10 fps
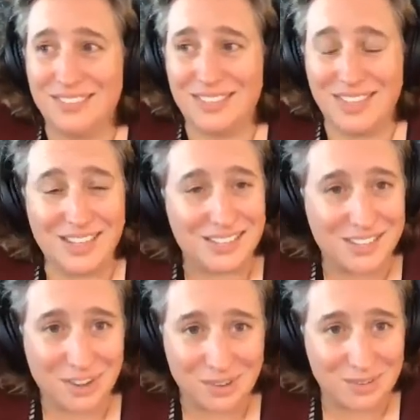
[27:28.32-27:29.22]
things
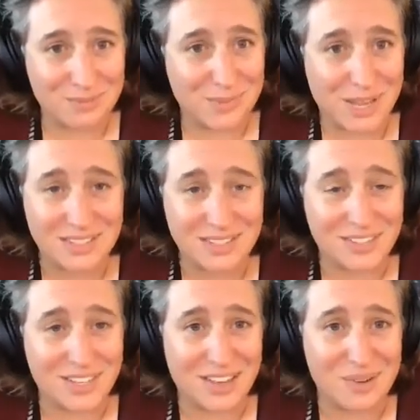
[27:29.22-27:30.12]
go
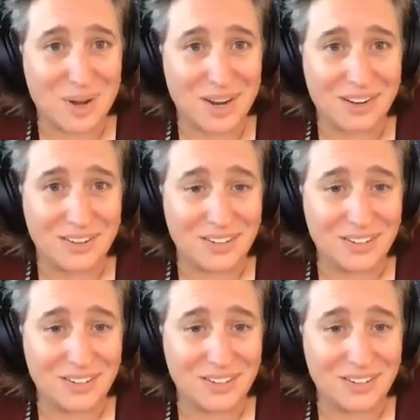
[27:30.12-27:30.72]
massively haywire.